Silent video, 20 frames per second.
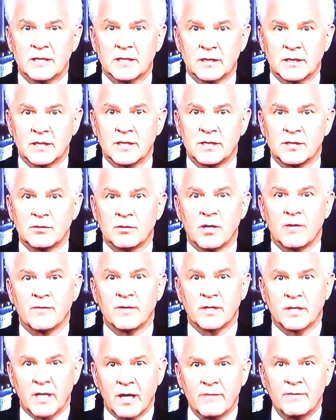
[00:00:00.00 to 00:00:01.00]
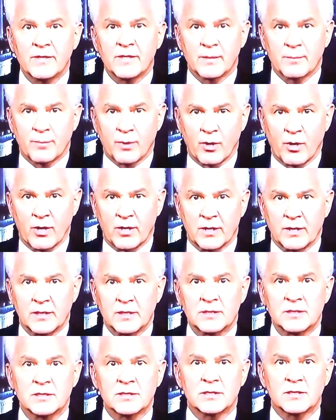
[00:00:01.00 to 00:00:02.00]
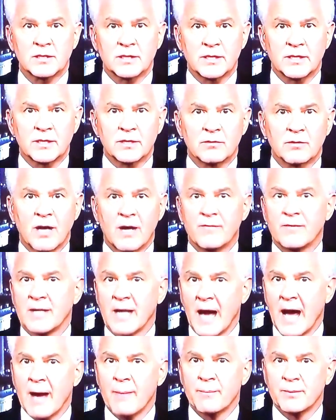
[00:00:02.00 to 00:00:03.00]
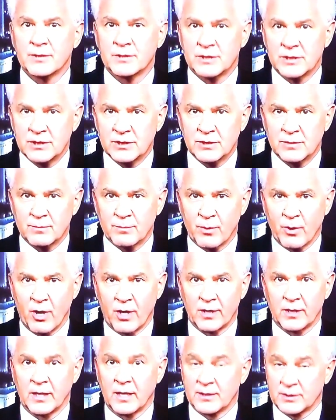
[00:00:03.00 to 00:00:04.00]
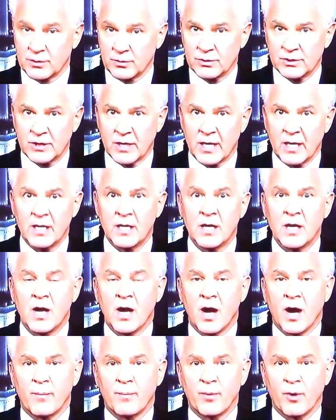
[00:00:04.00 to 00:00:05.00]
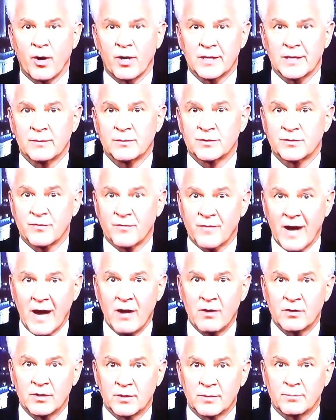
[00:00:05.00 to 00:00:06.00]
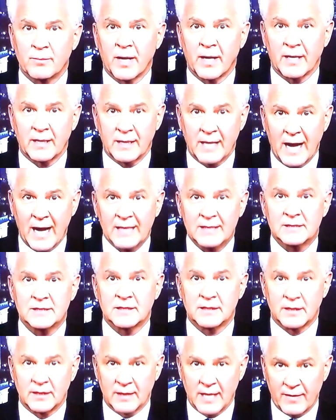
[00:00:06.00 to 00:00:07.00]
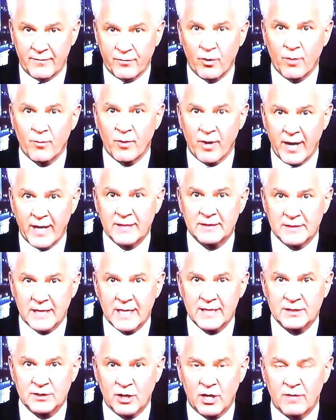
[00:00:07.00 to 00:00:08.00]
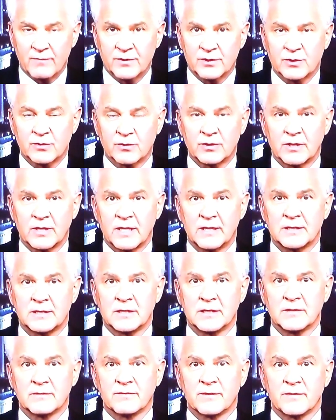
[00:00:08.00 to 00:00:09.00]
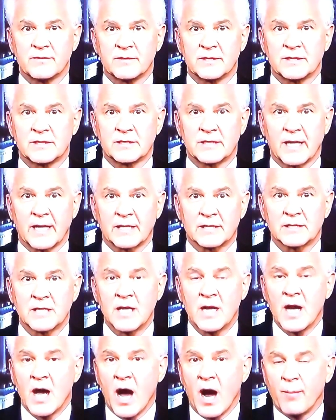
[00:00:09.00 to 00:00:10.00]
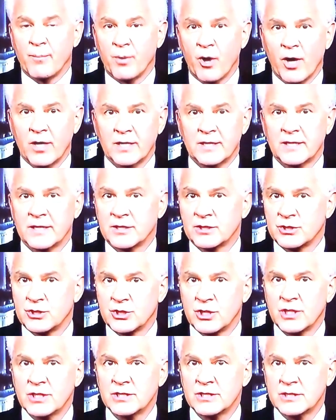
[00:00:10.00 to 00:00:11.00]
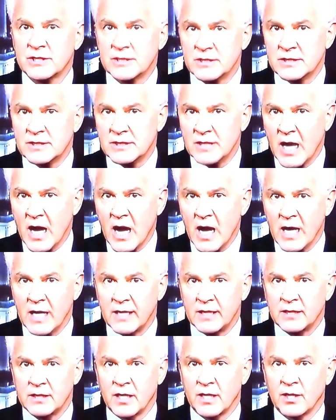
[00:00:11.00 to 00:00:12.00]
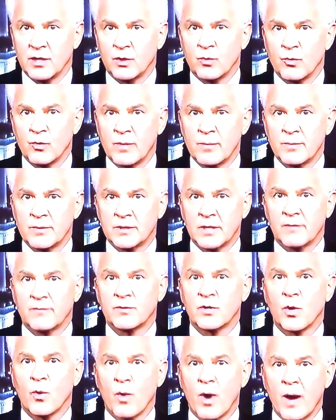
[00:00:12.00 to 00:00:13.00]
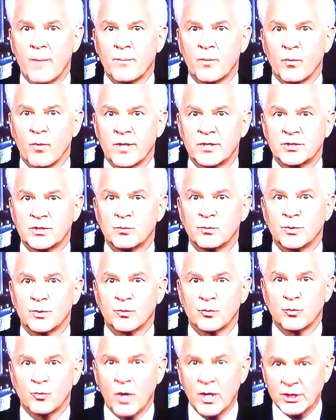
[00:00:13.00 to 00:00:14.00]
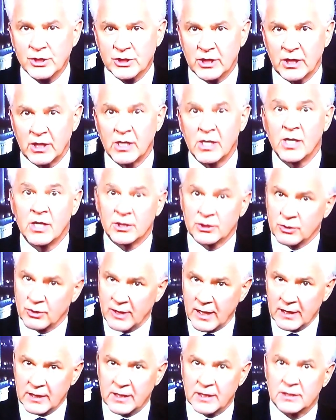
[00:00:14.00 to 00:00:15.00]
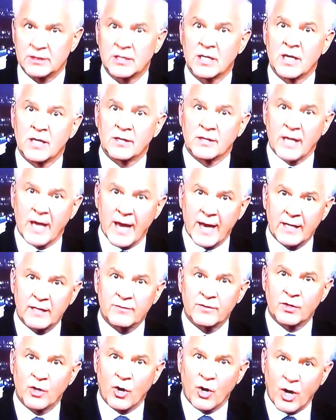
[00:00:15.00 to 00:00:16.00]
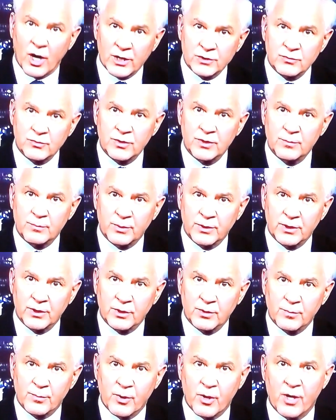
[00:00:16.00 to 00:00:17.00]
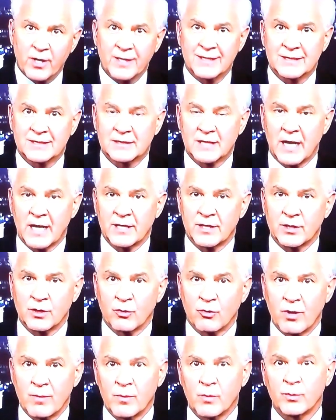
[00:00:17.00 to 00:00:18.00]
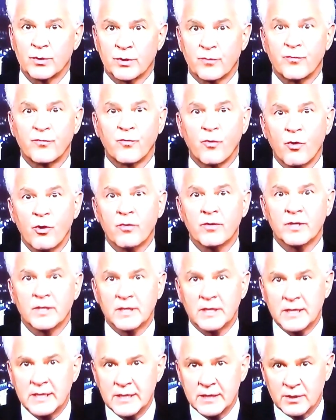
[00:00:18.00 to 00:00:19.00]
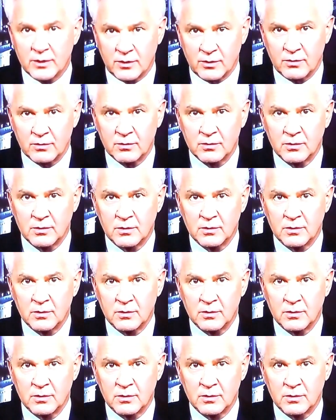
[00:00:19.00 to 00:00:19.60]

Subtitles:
the leader of a governing party. This is the leader of an opposition party. As you say, a party that was founded by a Nazi, a former SS officer in 1956, a party that has just signed an agreement of cooperation with Russia. So get this, the head of an Austrian political party has signed an agreement with a foreign leader,